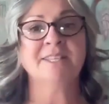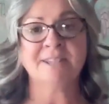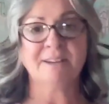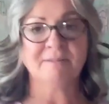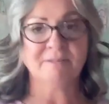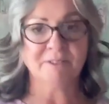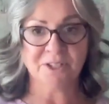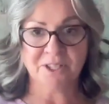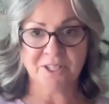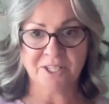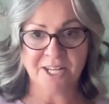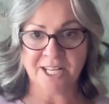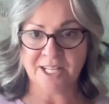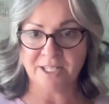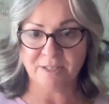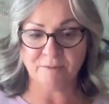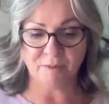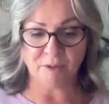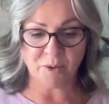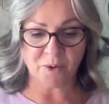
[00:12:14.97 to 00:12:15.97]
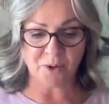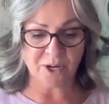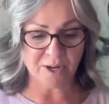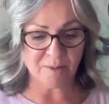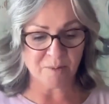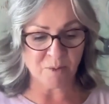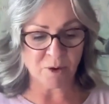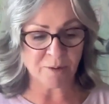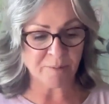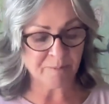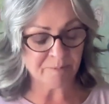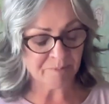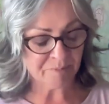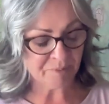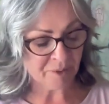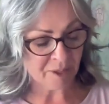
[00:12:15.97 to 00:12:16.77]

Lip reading: the devil to the dance floor anymore.